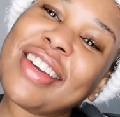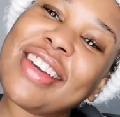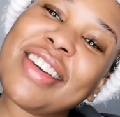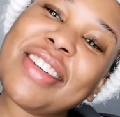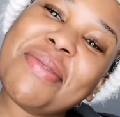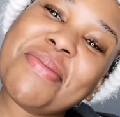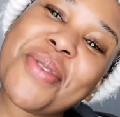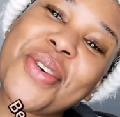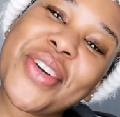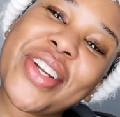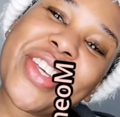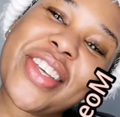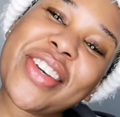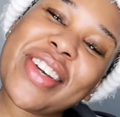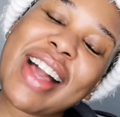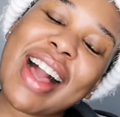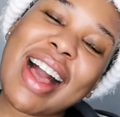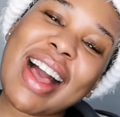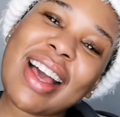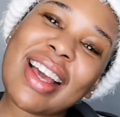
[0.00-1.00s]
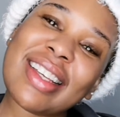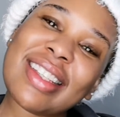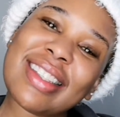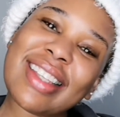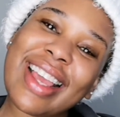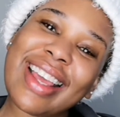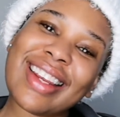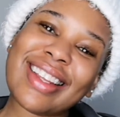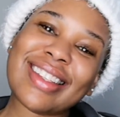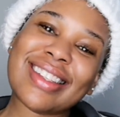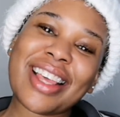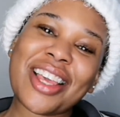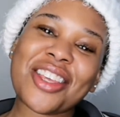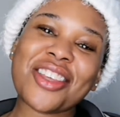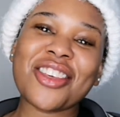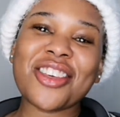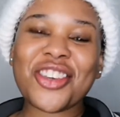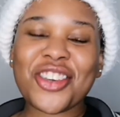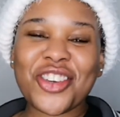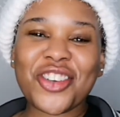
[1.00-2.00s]
Good morning, you guys. It is a
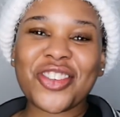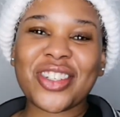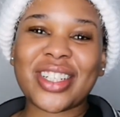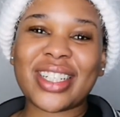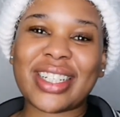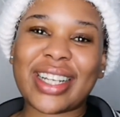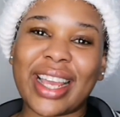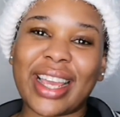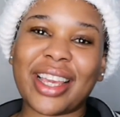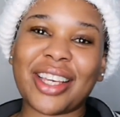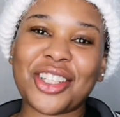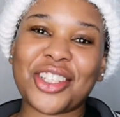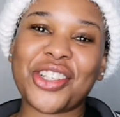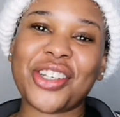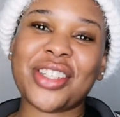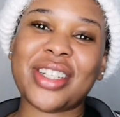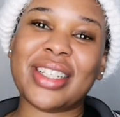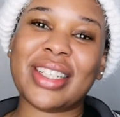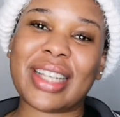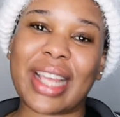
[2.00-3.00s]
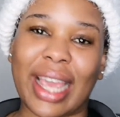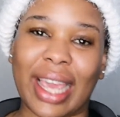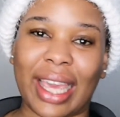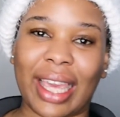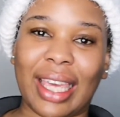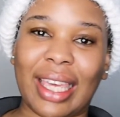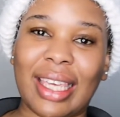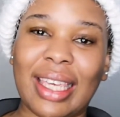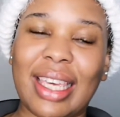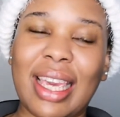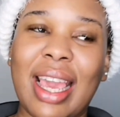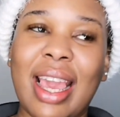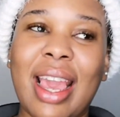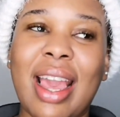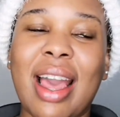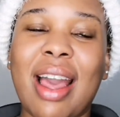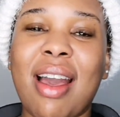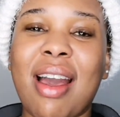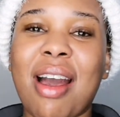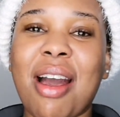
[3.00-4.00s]
new day today.
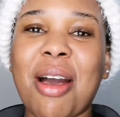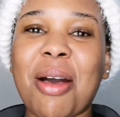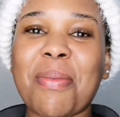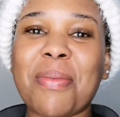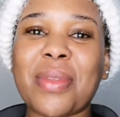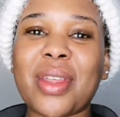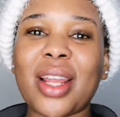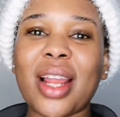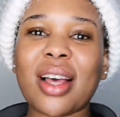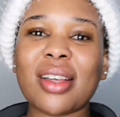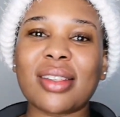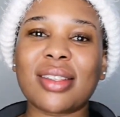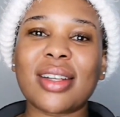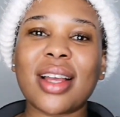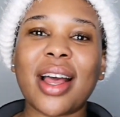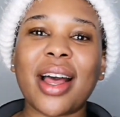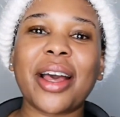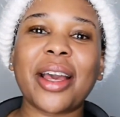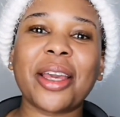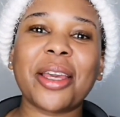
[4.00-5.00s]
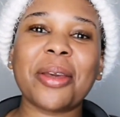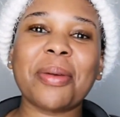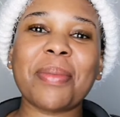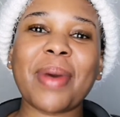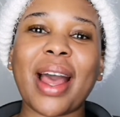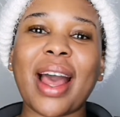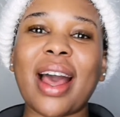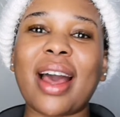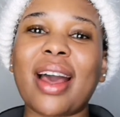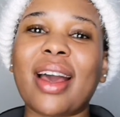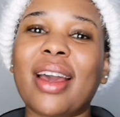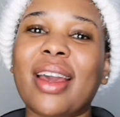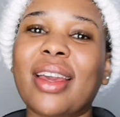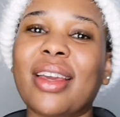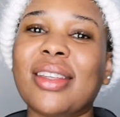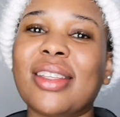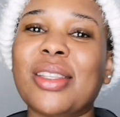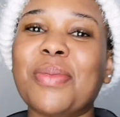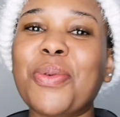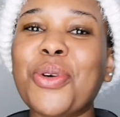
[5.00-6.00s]
The last time
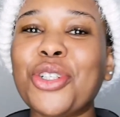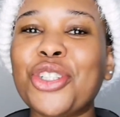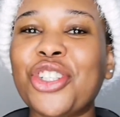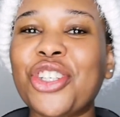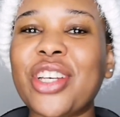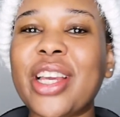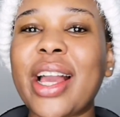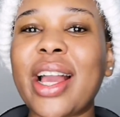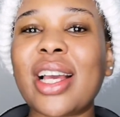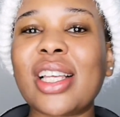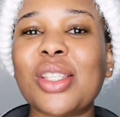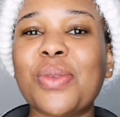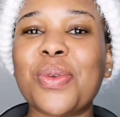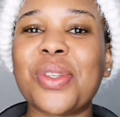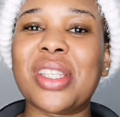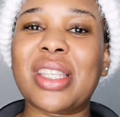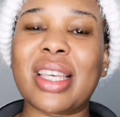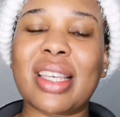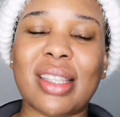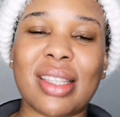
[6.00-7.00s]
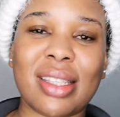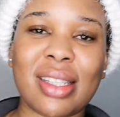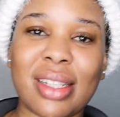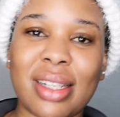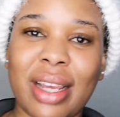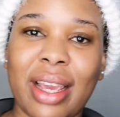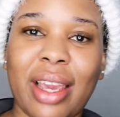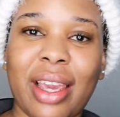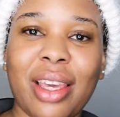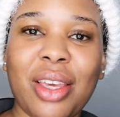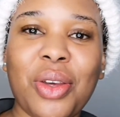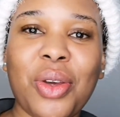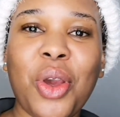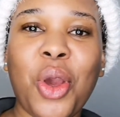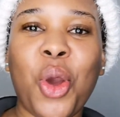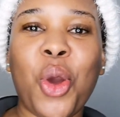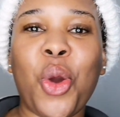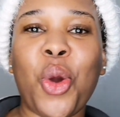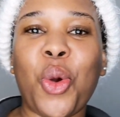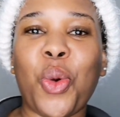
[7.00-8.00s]
I spoke to you guys was yesterday,
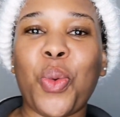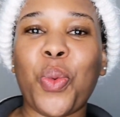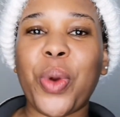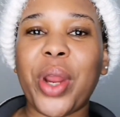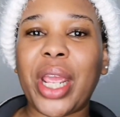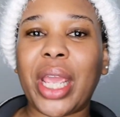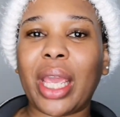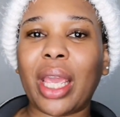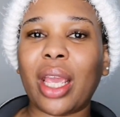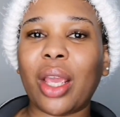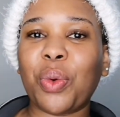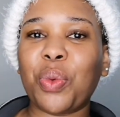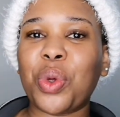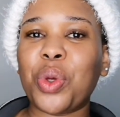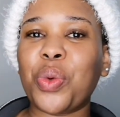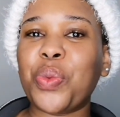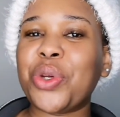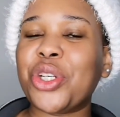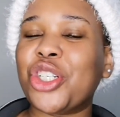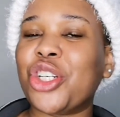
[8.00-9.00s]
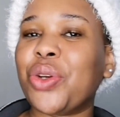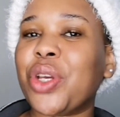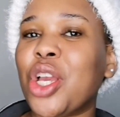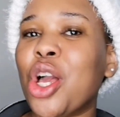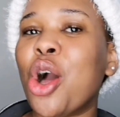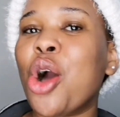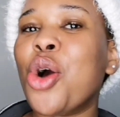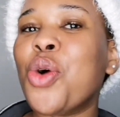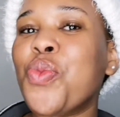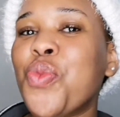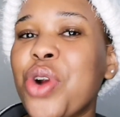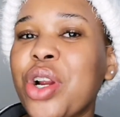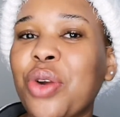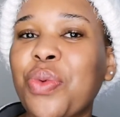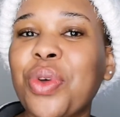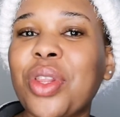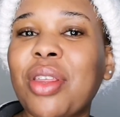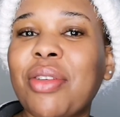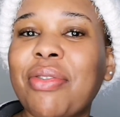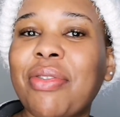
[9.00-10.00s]
where we were doing homework
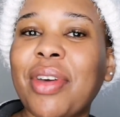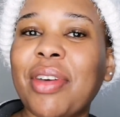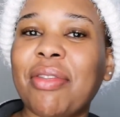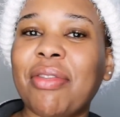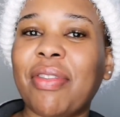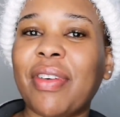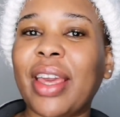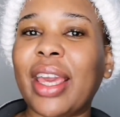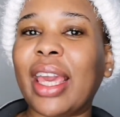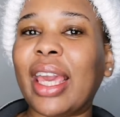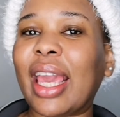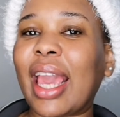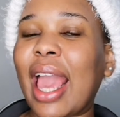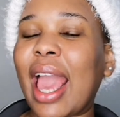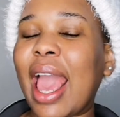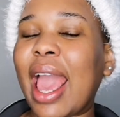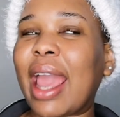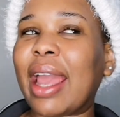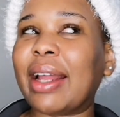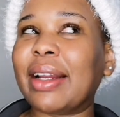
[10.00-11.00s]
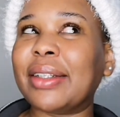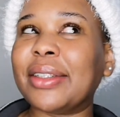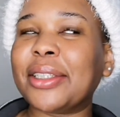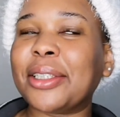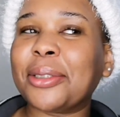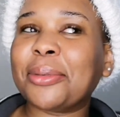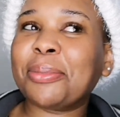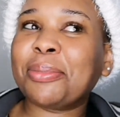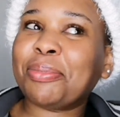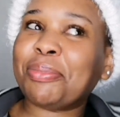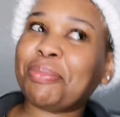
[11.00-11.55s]
with Fefe, and